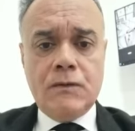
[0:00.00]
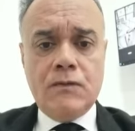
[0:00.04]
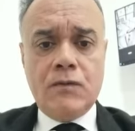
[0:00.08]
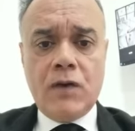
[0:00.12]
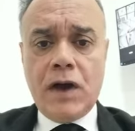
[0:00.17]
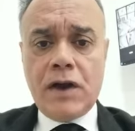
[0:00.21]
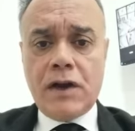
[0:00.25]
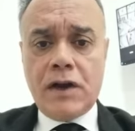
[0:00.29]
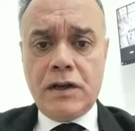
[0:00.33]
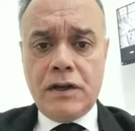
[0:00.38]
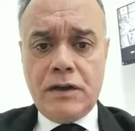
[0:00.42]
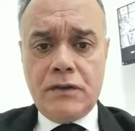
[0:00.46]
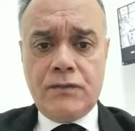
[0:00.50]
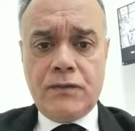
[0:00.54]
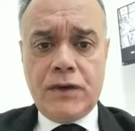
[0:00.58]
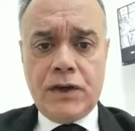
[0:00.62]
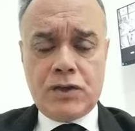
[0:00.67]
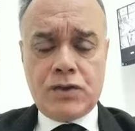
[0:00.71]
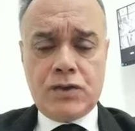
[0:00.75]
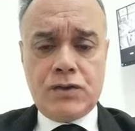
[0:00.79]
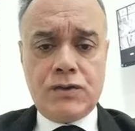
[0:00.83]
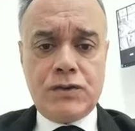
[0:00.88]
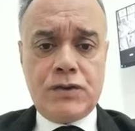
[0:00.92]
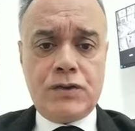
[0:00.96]
viral
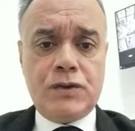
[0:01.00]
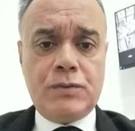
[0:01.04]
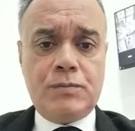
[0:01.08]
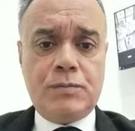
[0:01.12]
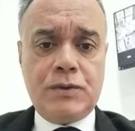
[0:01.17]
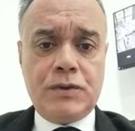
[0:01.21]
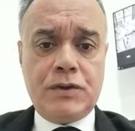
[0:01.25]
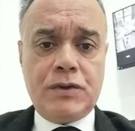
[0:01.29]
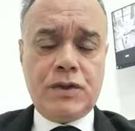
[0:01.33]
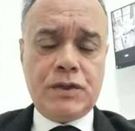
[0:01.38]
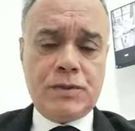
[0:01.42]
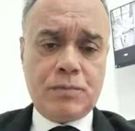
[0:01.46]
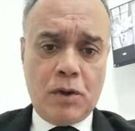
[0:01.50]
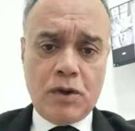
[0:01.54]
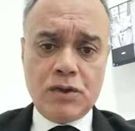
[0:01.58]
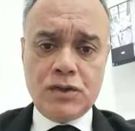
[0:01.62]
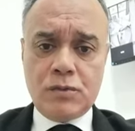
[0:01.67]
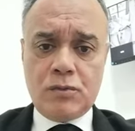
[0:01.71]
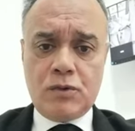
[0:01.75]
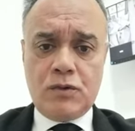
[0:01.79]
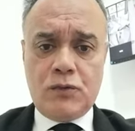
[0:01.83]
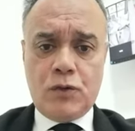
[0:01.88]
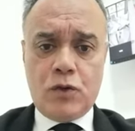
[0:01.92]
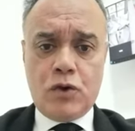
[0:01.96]
infections
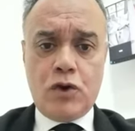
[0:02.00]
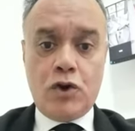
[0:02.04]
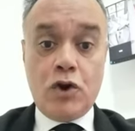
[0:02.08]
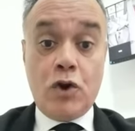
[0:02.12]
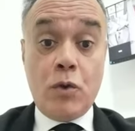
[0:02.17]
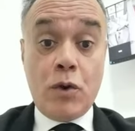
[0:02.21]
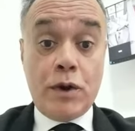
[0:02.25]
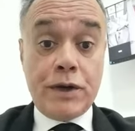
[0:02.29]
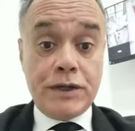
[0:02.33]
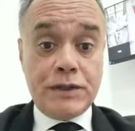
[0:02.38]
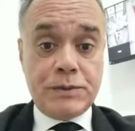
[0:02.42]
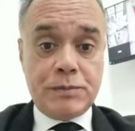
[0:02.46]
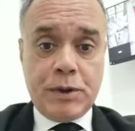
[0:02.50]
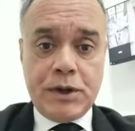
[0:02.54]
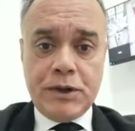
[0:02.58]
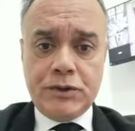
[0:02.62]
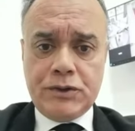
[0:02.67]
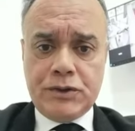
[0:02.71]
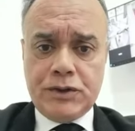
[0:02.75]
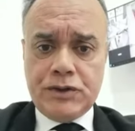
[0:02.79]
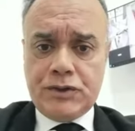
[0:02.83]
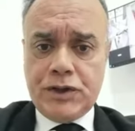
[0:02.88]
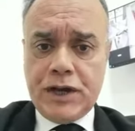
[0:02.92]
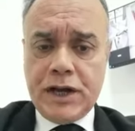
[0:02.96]
responsible for lower
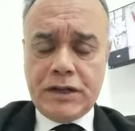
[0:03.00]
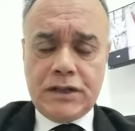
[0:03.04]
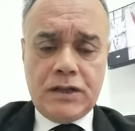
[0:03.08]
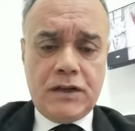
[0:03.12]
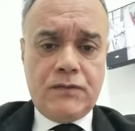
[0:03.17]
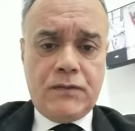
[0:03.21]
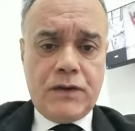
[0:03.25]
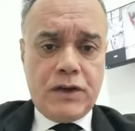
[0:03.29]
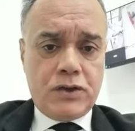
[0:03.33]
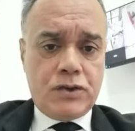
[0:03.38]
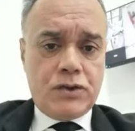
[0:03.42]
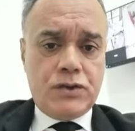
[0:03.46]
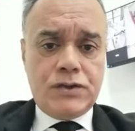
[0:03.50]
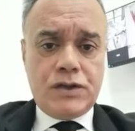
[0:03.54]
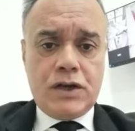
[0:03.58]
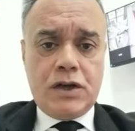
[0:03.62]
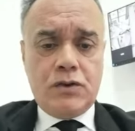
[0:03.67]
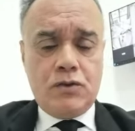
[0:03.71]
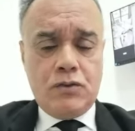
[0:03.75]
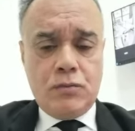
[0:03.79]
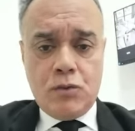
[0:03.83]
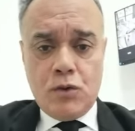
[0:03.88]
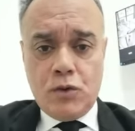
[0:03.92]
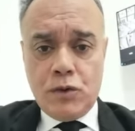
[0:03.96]
respiratory tract infections
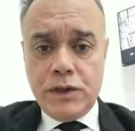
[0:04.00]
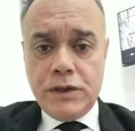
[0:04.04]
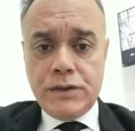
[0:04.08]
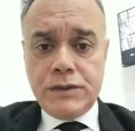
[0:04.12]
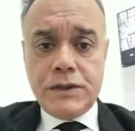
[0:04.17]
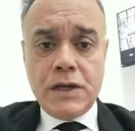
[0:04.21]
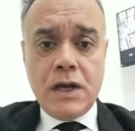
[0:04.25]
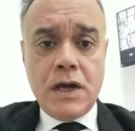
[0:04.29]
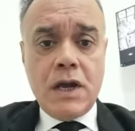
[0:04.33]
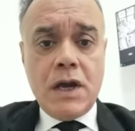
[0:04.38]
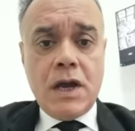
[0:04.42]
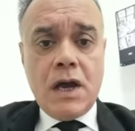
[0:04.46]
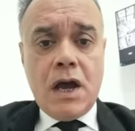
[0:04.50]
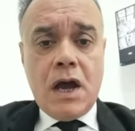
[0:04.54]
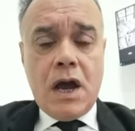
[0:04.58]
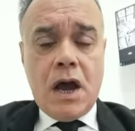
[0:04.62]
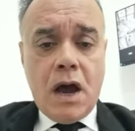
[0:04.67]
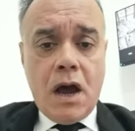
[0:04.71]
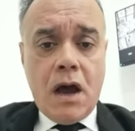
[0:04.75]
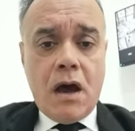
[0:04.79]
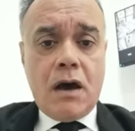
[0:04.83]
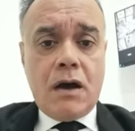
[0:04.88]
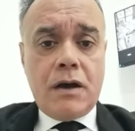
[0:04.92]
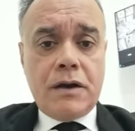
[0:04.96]
and pneumonias
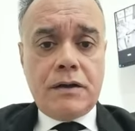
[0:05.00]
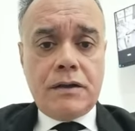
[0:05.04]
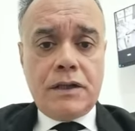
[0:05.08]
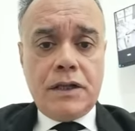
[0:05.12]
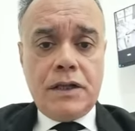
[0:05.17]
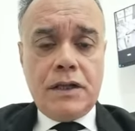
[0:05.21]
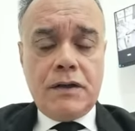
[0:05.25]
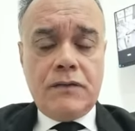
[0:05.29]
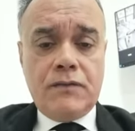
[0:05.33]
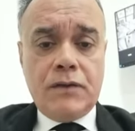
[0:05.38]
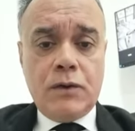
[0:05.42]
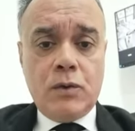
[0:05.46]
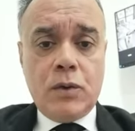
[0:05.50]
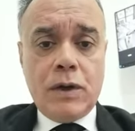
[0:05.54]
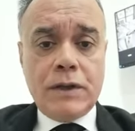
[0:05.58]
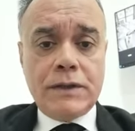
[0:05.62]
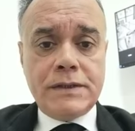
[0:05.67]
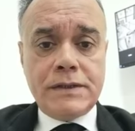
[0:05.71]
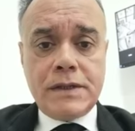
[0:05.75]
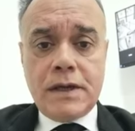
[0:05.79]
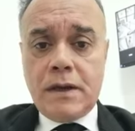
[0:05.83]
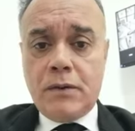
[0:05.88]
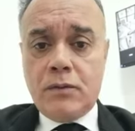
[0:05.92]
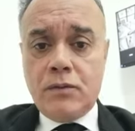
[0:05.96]
are the
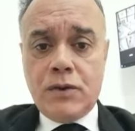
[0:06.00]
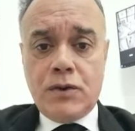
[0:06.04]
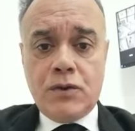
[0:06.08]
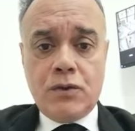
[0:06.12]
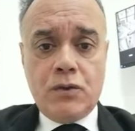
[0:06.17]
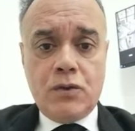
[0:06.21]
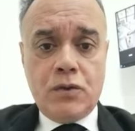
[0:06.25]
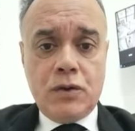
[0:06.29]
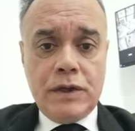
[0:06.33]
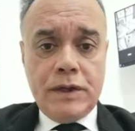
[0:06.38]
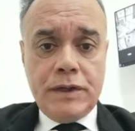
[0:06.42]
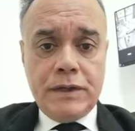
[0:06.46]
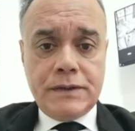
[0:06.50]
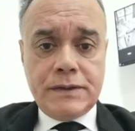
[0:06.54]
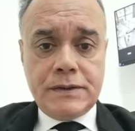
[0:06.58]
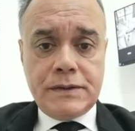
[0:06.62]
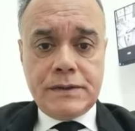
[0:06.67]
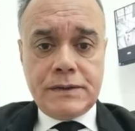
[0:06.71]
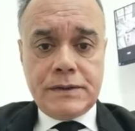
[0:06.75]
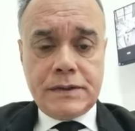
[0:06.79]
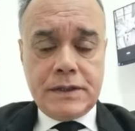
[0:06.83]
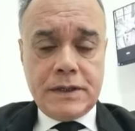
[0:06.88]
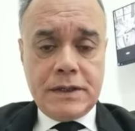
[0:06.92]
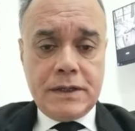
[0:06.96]
influenza with all
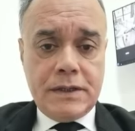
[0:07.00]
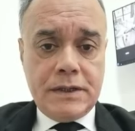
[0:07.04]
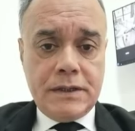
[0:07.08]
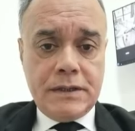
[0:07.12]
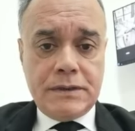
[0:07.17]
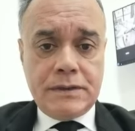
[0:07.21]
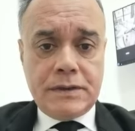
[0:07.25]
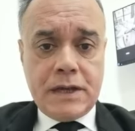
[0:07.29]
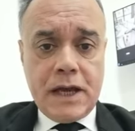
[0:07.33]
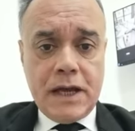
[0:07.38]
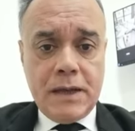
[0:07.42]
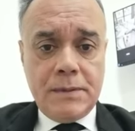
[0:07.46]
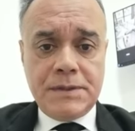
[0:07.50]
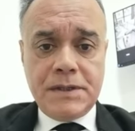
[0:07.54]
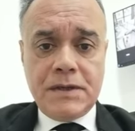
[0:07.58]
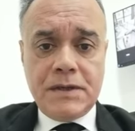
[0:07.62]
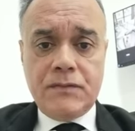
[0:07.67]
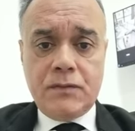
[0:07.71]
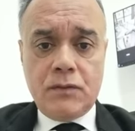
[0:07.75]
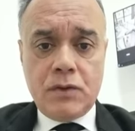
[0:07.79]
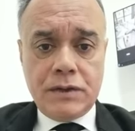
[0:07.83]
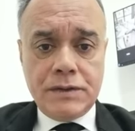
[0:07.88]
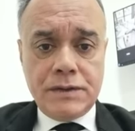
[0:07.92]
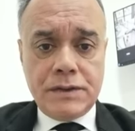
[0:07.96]
its types,
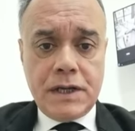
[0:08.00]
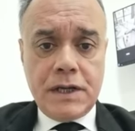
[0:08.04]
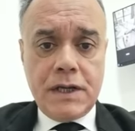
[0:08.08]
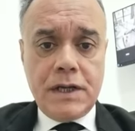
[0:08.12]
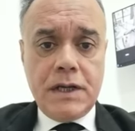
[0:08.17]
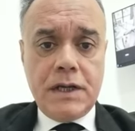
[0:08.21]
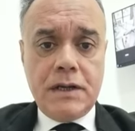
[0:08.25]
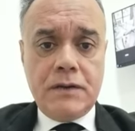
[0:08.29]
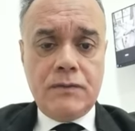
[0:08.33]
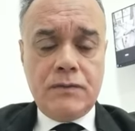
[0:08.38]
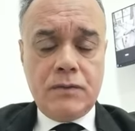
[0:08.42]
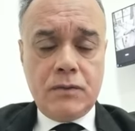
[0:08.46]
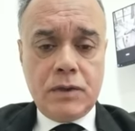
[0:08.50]
influenza A,